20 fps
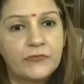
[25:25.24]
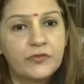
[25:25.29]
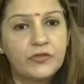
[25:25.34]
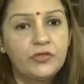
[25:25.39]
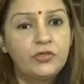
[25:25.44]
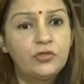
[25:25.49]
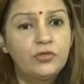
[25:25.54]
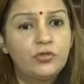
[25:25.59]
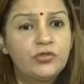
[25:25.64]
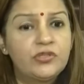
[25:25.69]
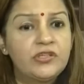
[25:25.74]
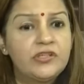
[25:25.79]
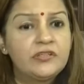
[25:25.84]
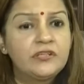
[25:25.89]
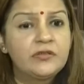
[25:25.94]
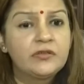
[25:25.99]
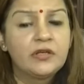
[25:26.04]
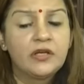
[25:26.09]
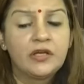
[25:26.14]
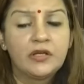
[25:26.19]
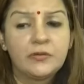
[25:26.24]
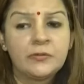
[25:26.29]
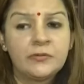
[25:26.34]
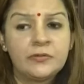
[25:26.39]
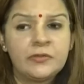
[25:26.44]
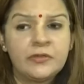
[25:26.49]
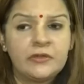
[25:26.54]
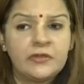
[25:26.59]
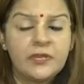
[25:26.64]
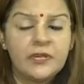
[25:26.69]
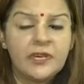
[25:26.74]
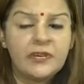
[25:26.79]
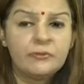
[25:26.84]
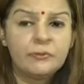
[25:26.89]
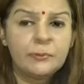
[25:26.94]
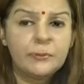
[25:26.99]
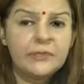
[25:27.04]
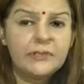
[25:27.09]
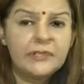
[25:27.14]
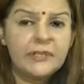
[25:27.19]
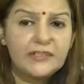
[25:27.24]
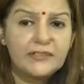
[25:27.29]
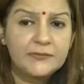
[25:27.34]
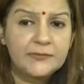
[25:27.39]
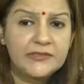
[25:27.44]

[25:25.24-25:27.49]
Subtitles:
You know, the government has